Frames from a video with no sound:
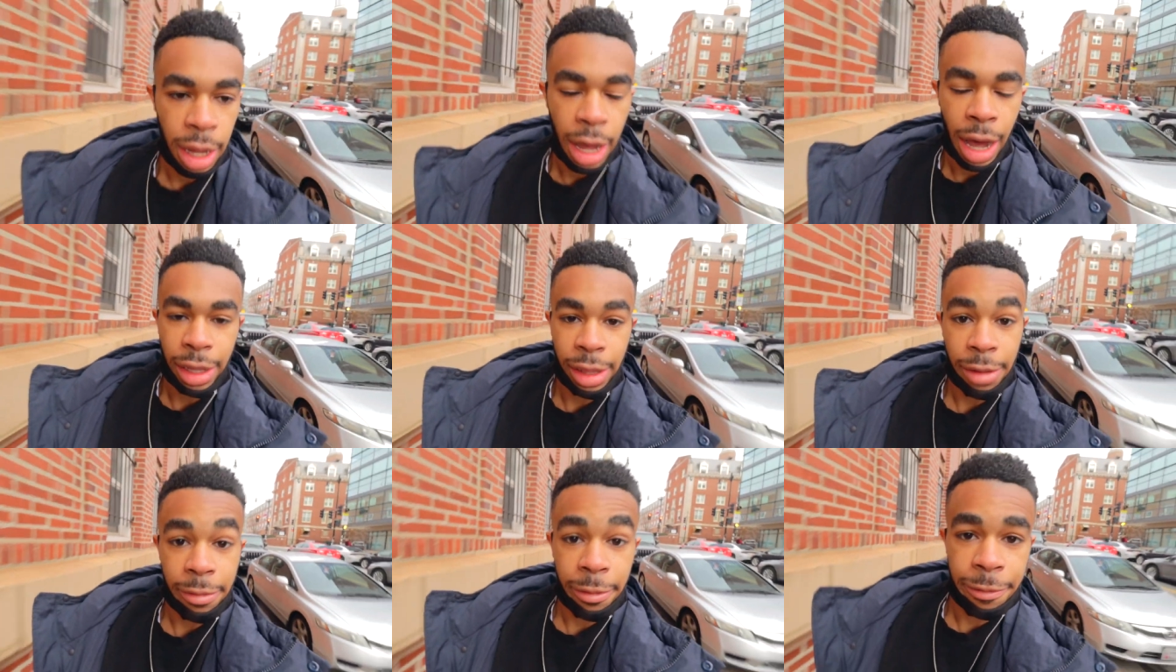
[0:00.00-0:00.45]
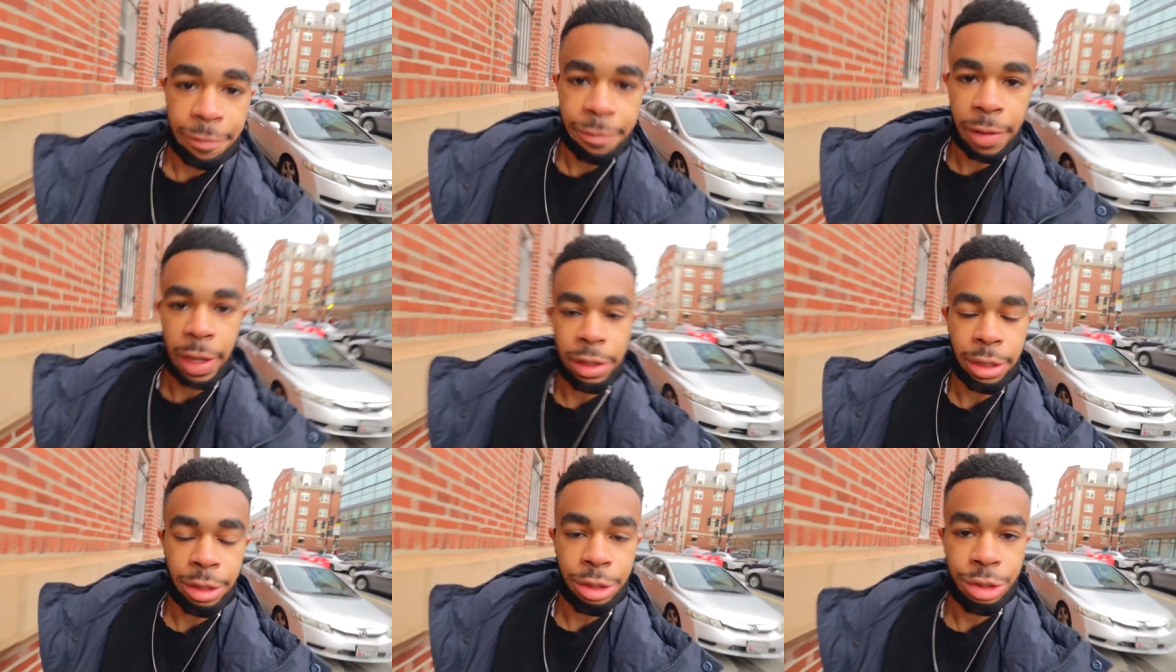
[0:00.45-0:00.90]
I never
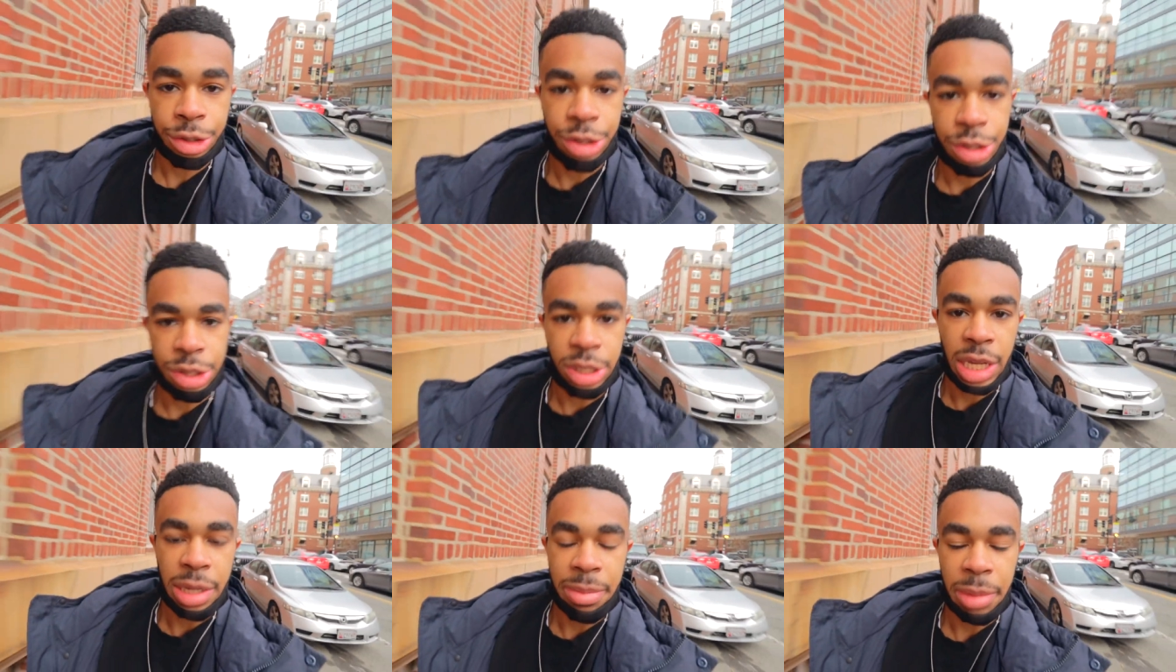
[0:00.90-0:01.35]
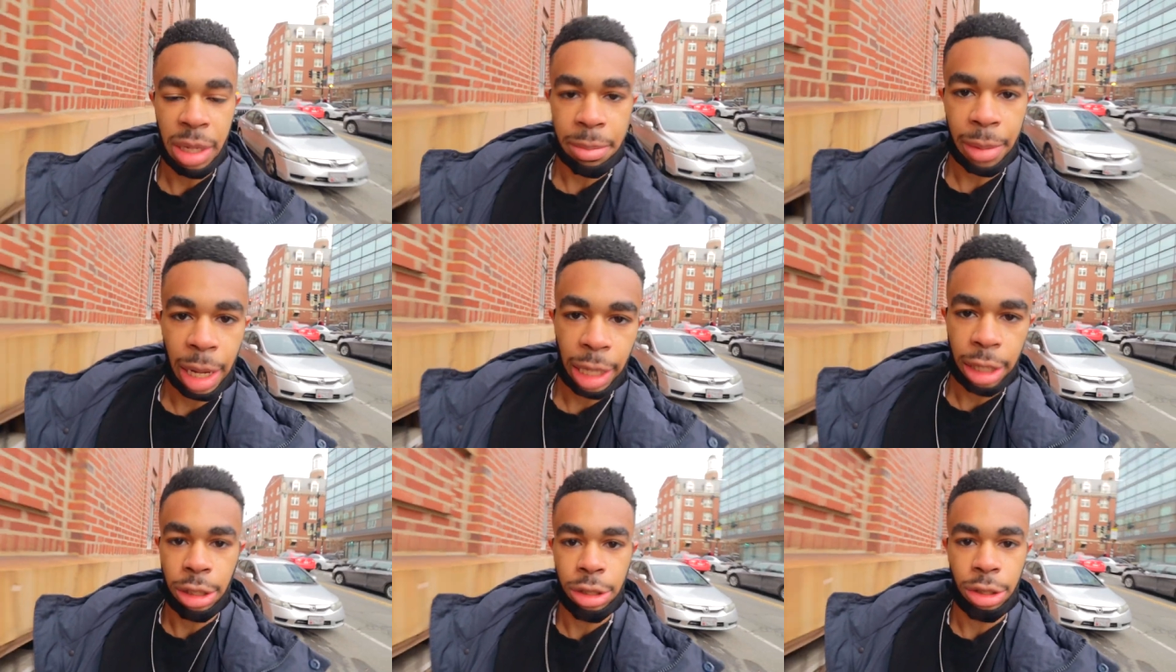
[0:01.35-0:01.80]
finished steaming
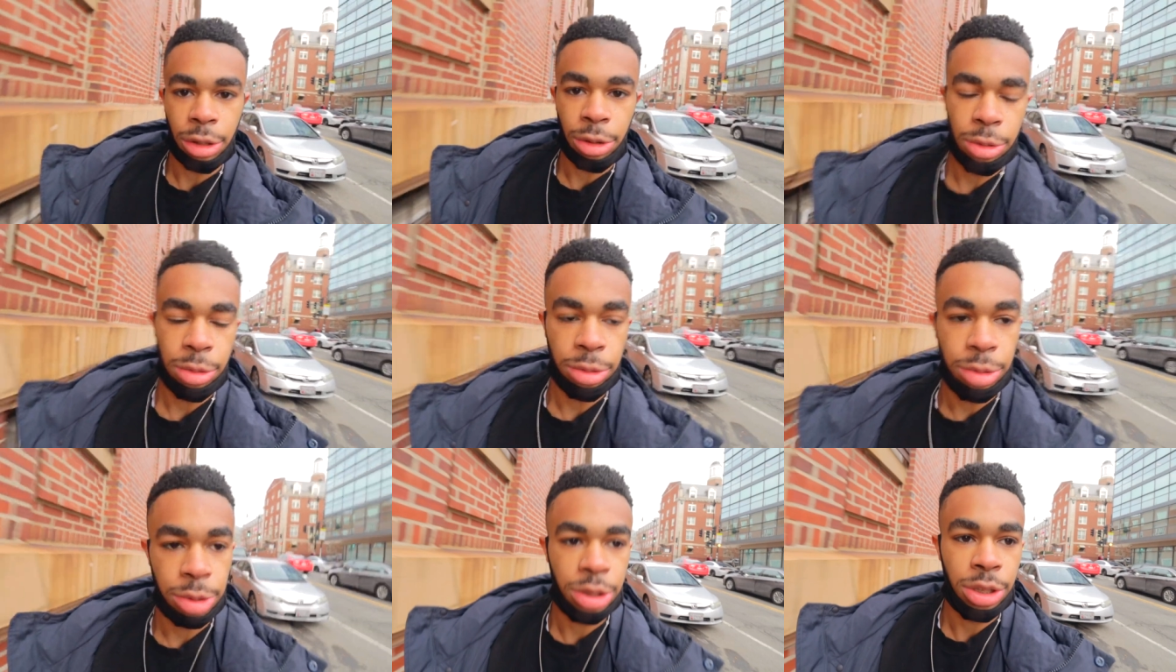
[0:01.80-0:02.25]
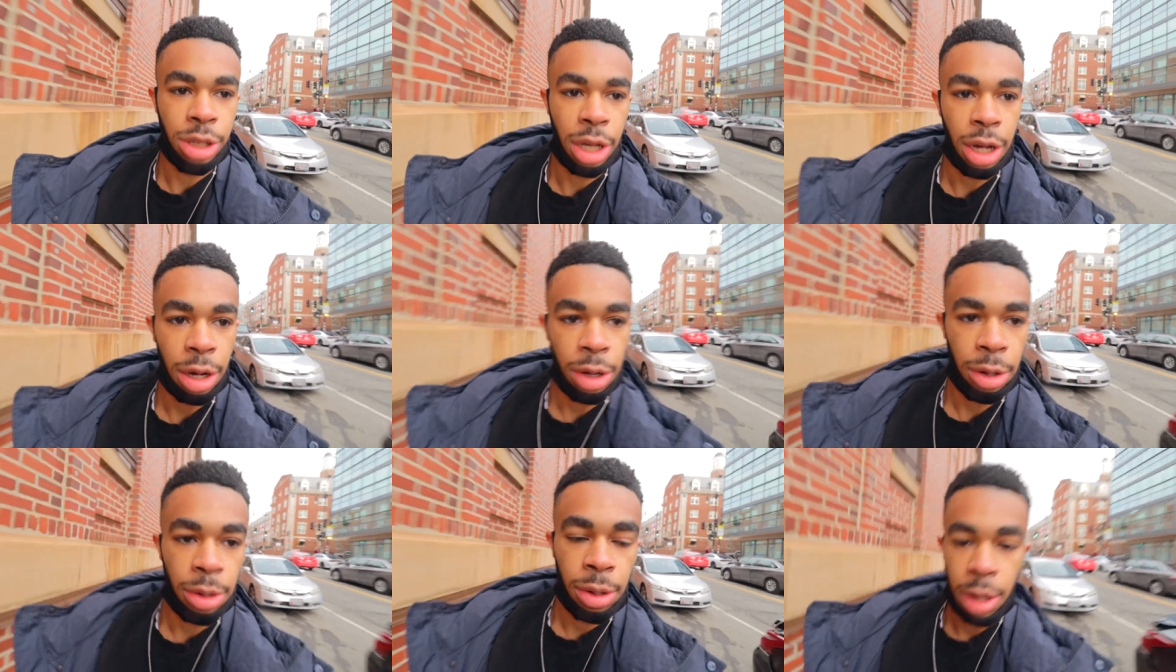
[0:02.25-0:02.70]
my clothes,
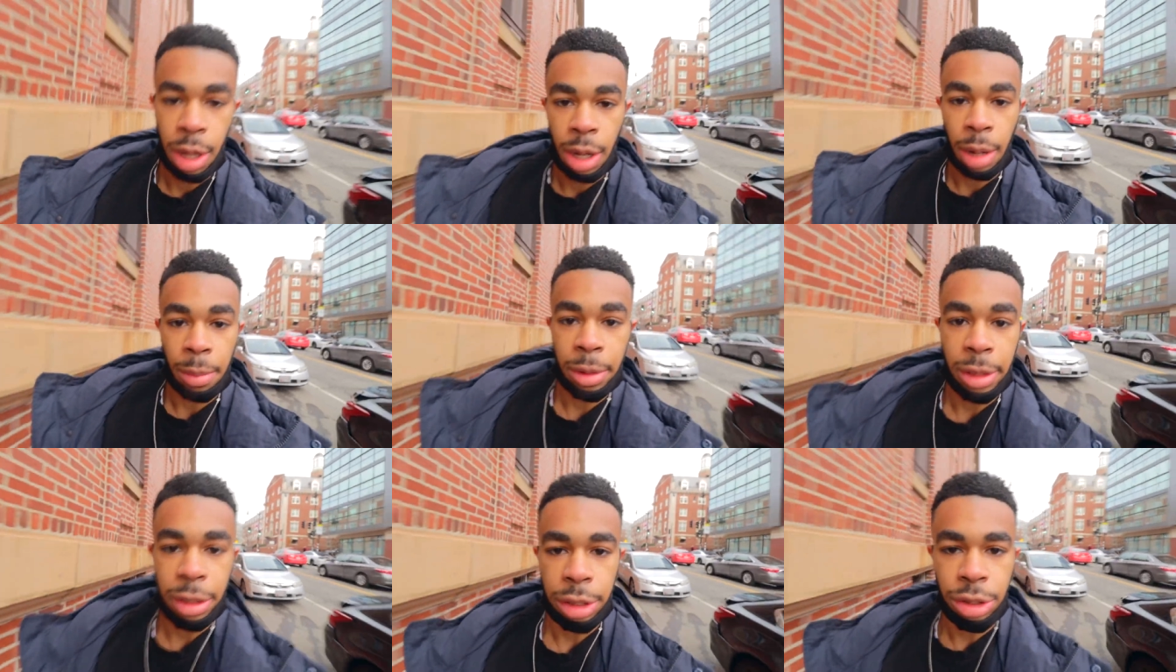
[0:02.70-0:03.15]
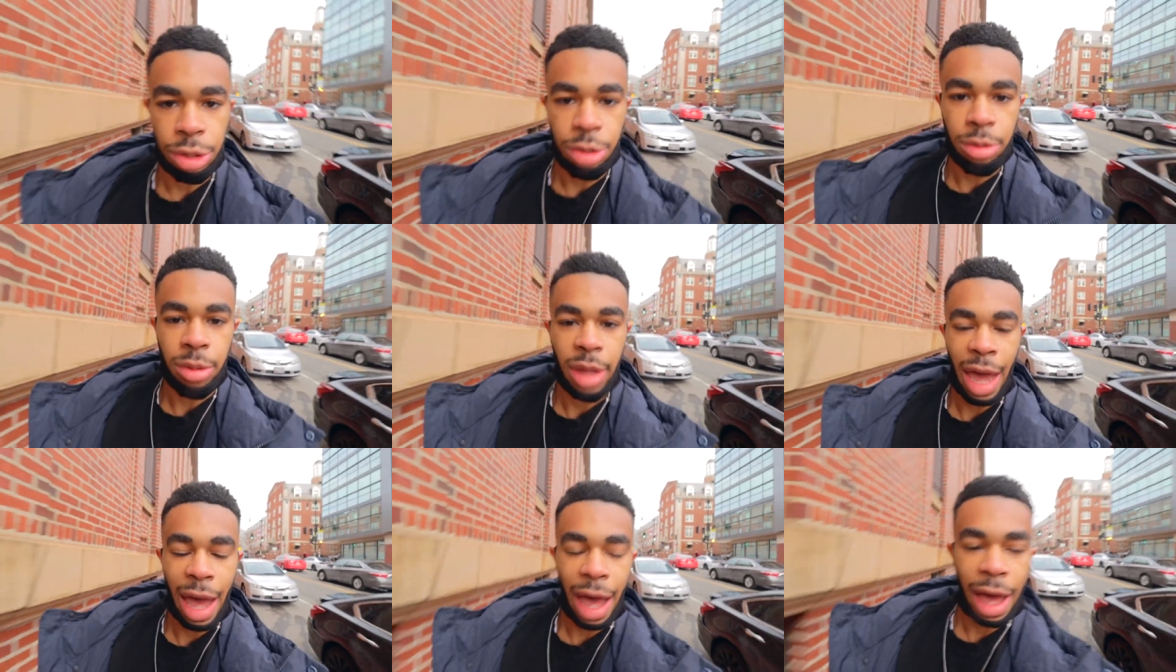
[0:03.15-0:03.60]
so I'm gonna
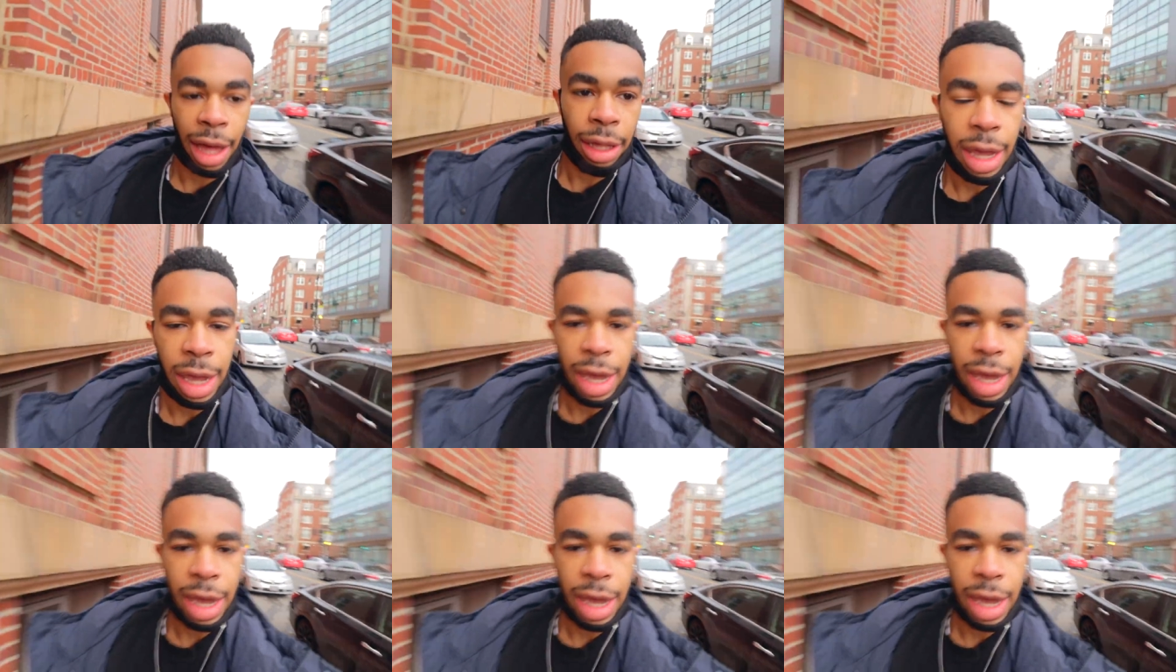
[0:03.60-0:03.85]
do that.